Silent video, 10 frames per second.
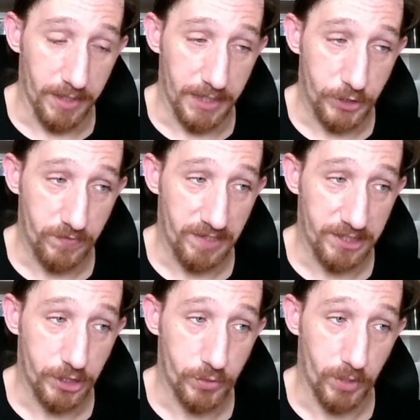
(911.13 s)
Unless you got
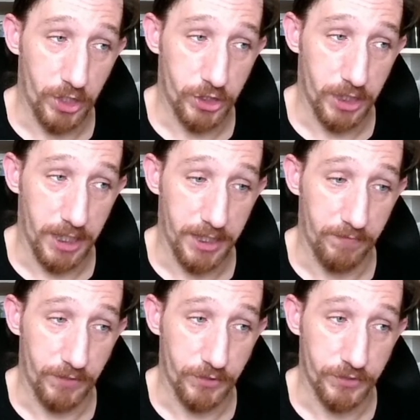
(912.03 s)
a situation like
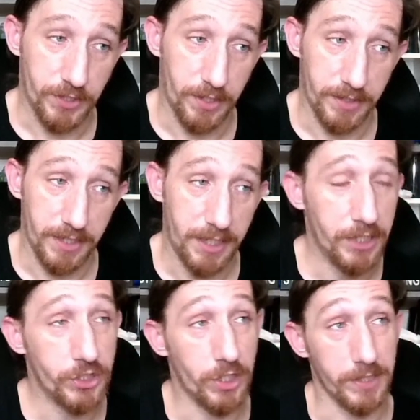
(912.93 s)
the original Sonic the
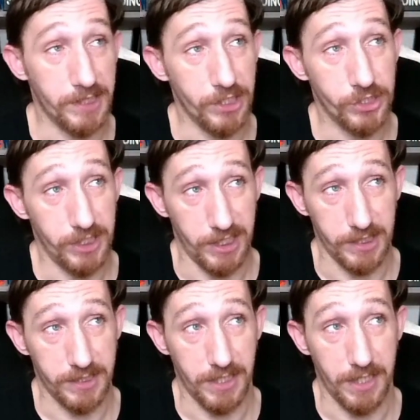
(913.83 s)
Hedgehog CGI
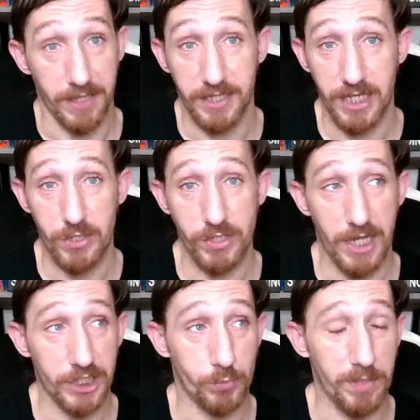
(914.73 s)
design, then
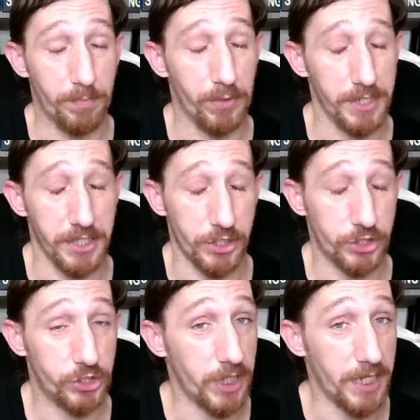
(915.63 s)
yes, we bully the
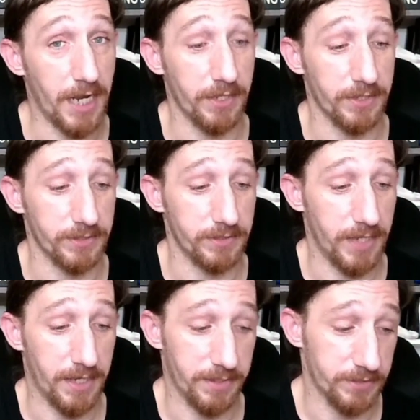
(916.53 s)
shit out
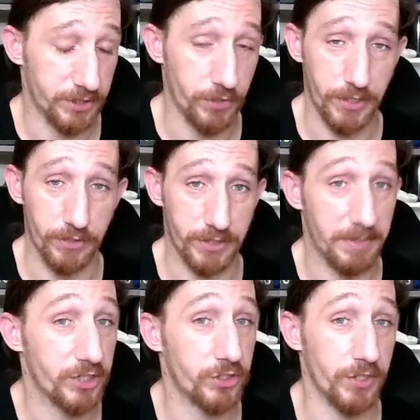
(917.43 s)
of the studios to
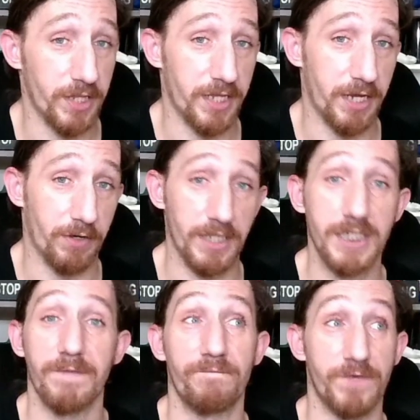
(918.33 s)
make sure that they are at
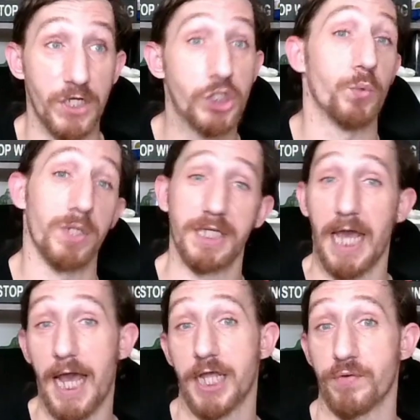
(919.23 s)
least
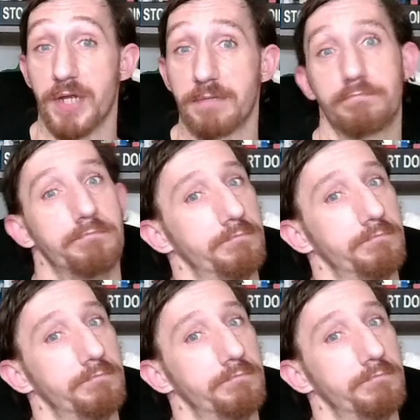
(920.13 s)
visually accurate.